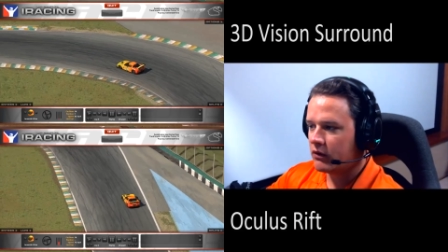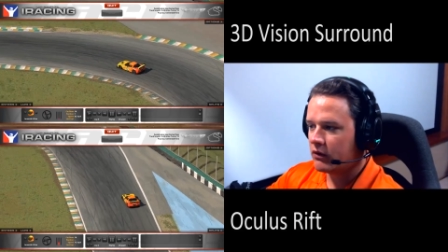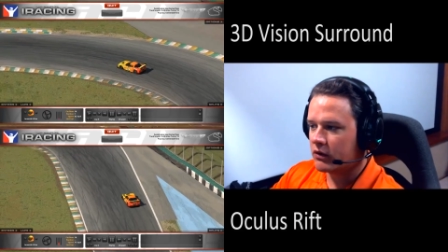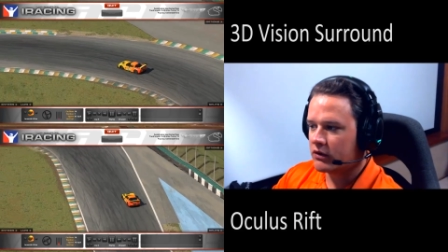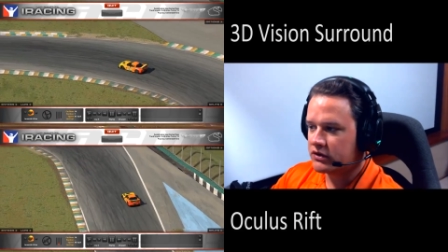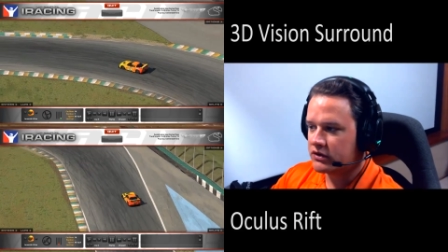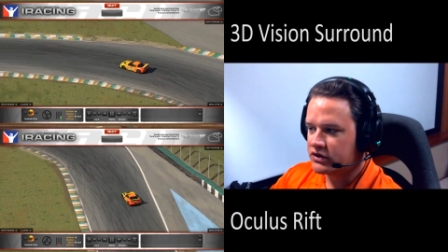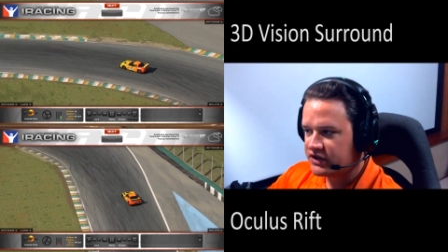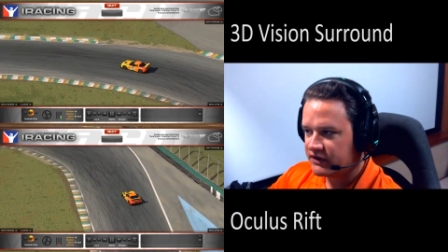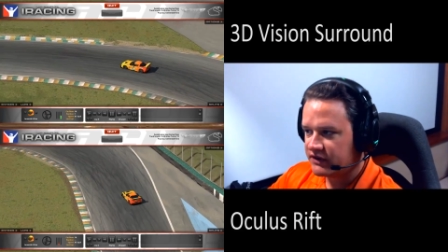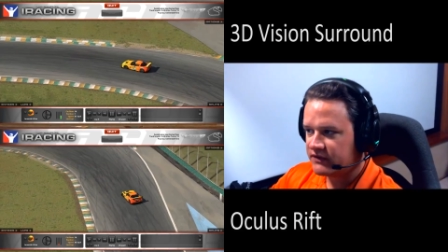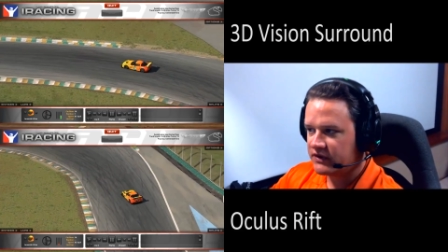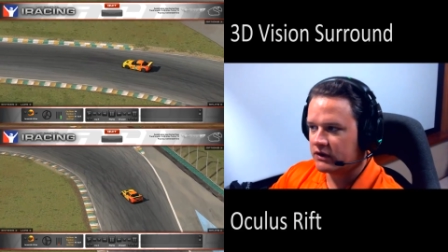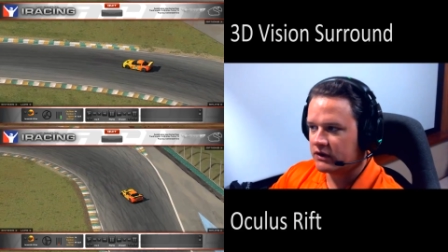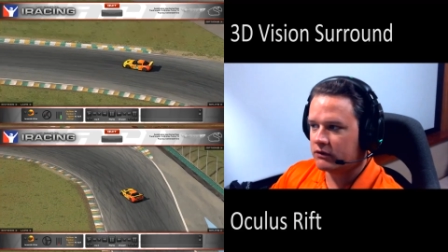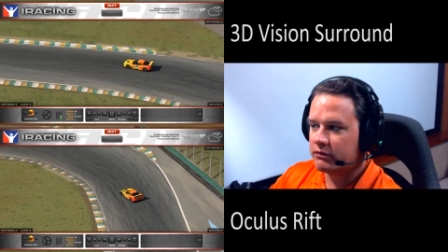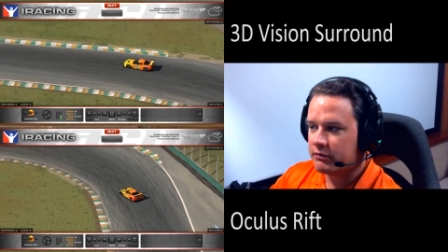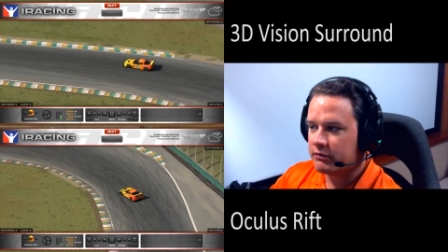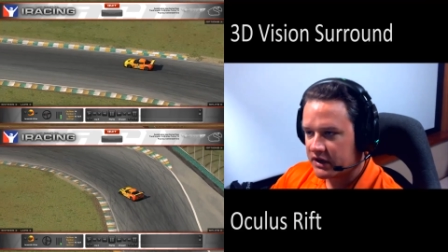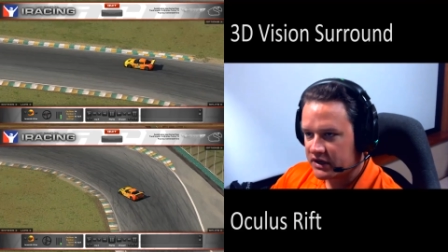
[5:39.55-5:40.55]
or shifting
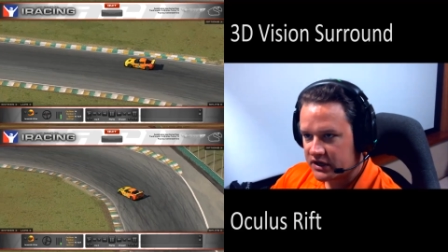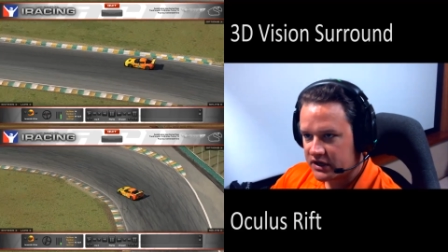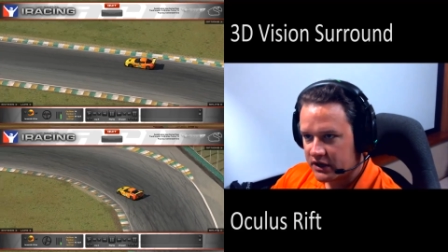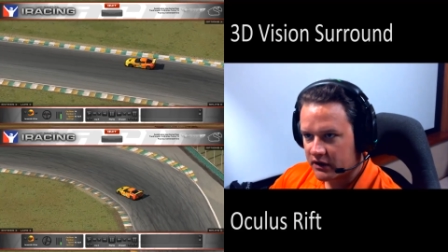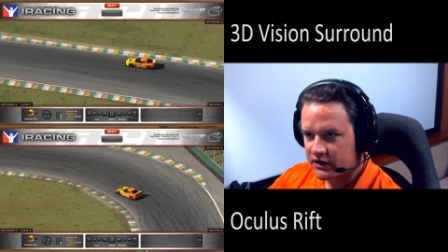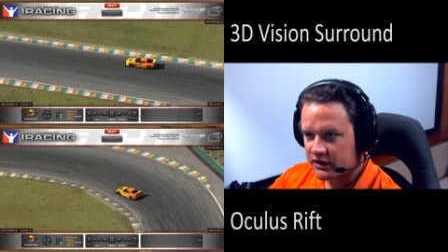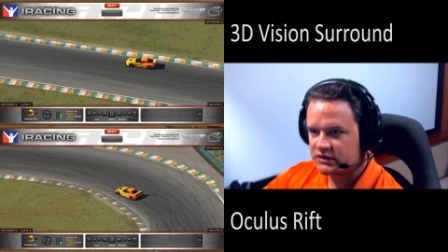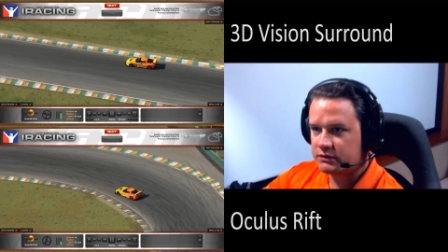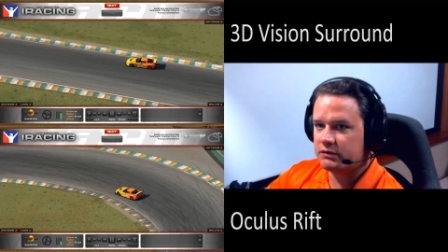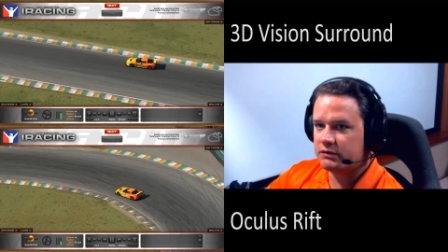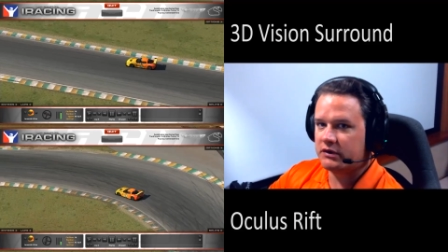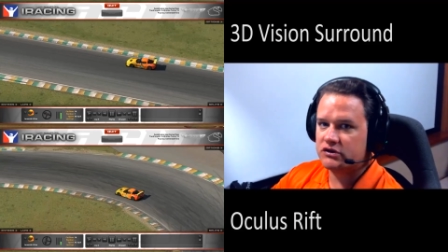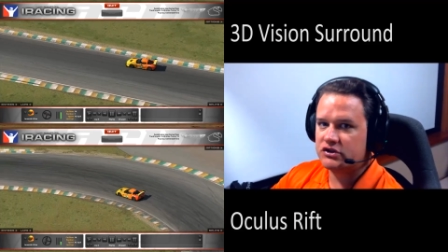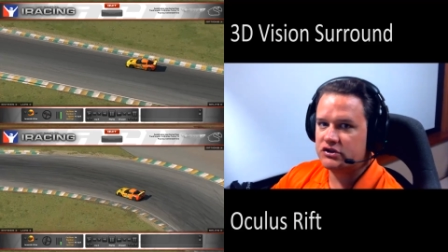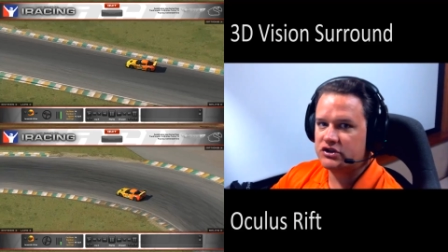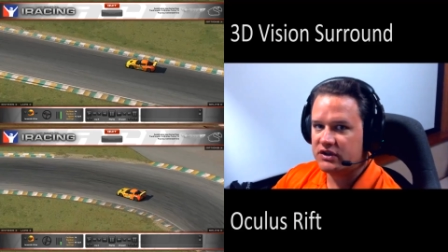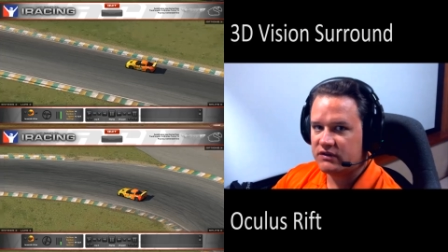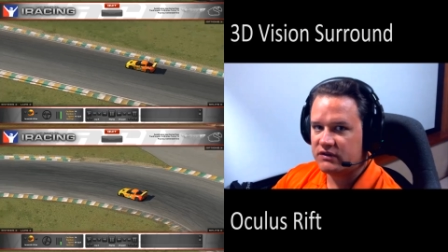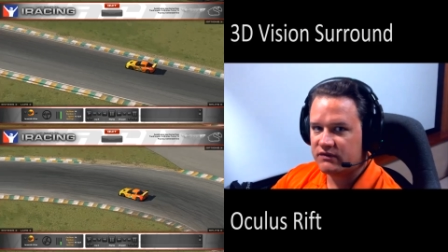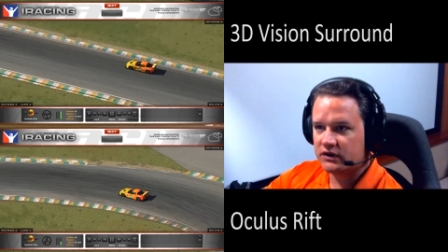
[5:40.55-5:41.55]
with my Direct Spear
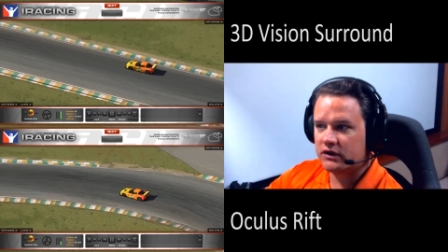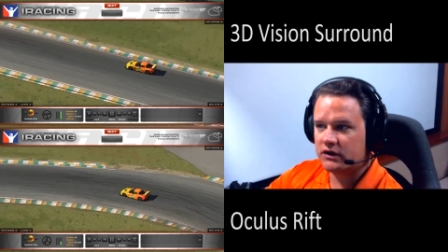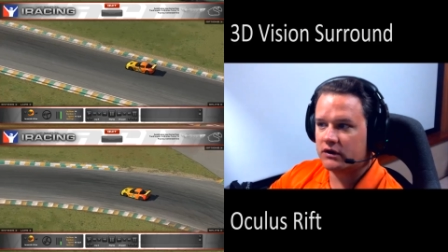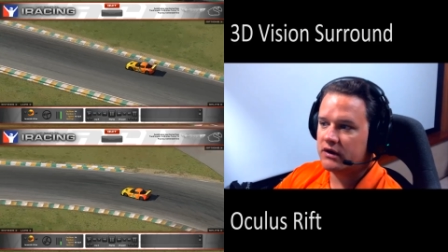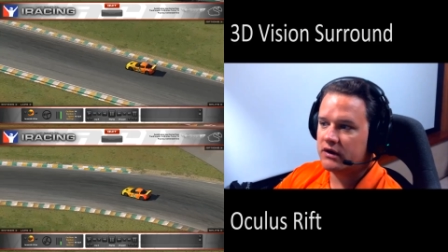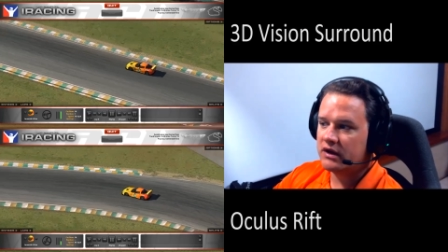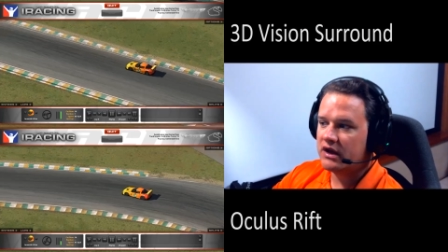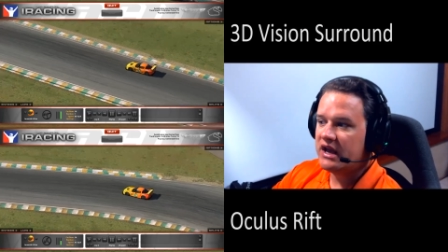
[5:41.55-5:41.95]
shifter,